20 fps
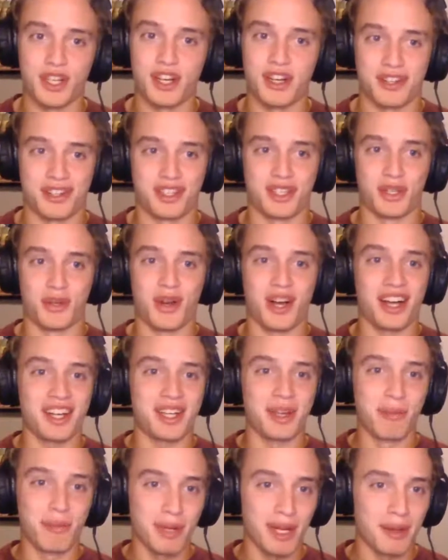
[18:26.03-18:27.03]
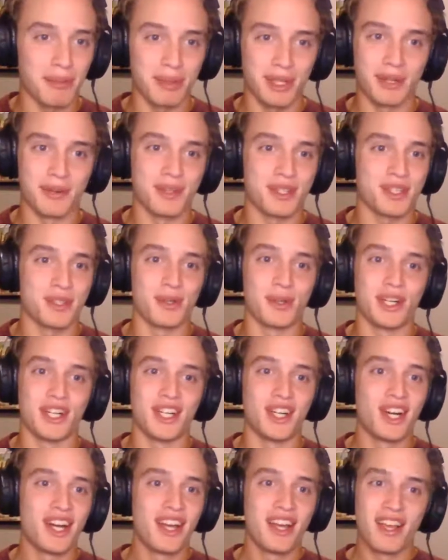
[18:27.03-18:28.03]
gone. So Hakanpää played with
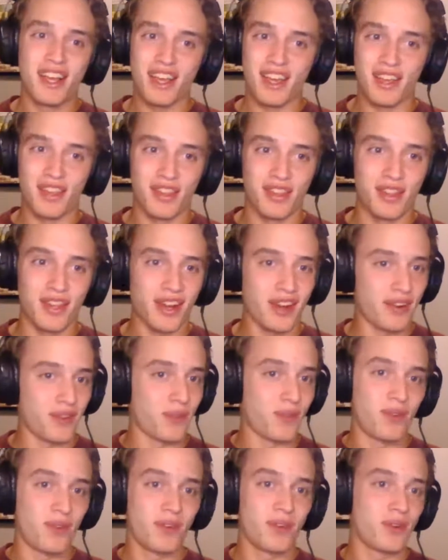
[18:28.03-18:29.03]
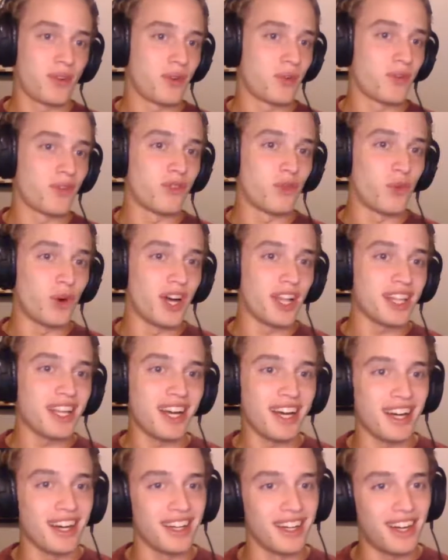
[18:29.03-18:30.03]
Suter, and then
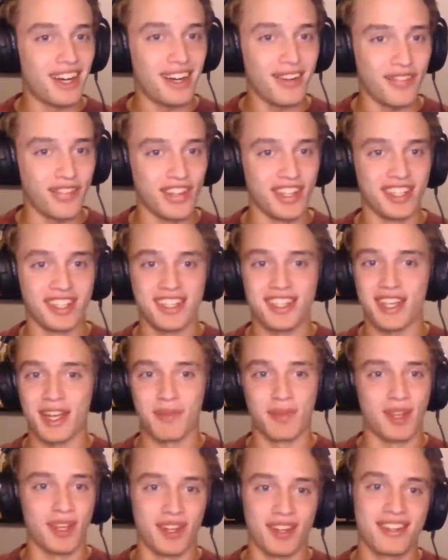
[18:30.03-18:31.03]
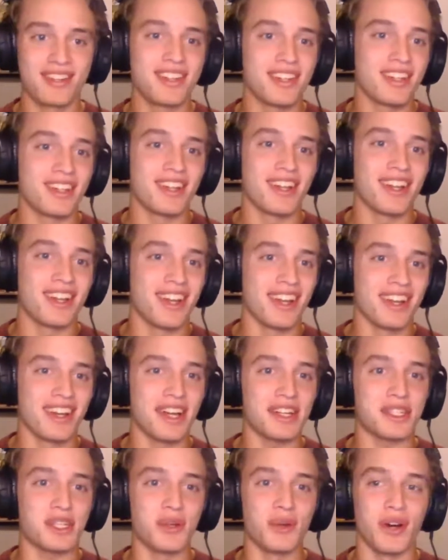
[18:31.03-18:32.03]
voila, offense. I mean,
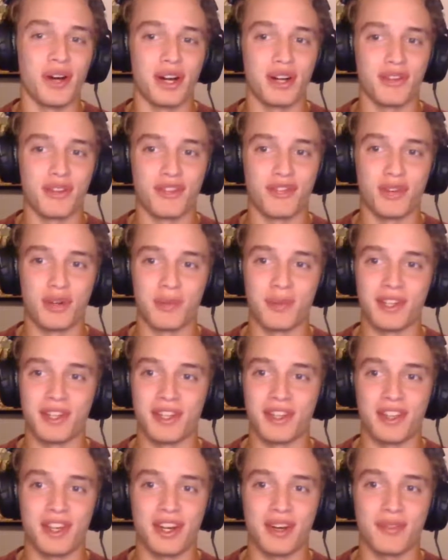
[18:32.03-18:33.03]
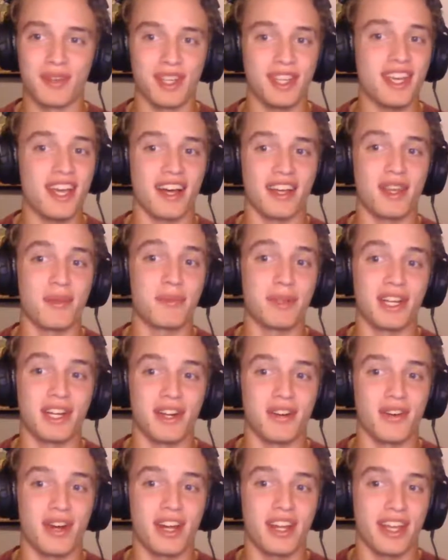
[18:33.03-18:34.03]
not too hard of a formula there. But, yeah, he played a
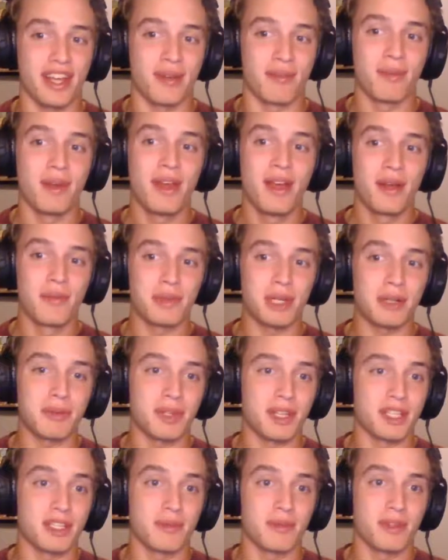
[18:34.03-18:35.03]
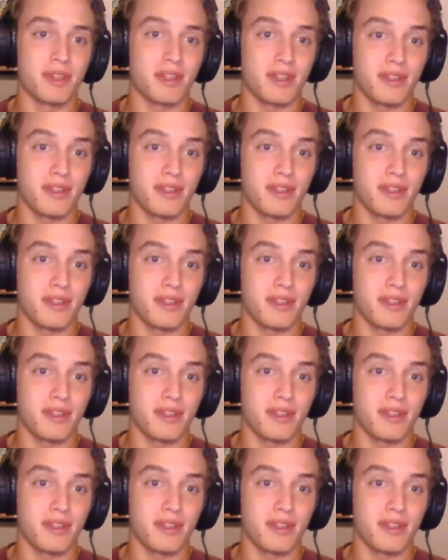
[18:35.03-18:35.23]
great game. Probably his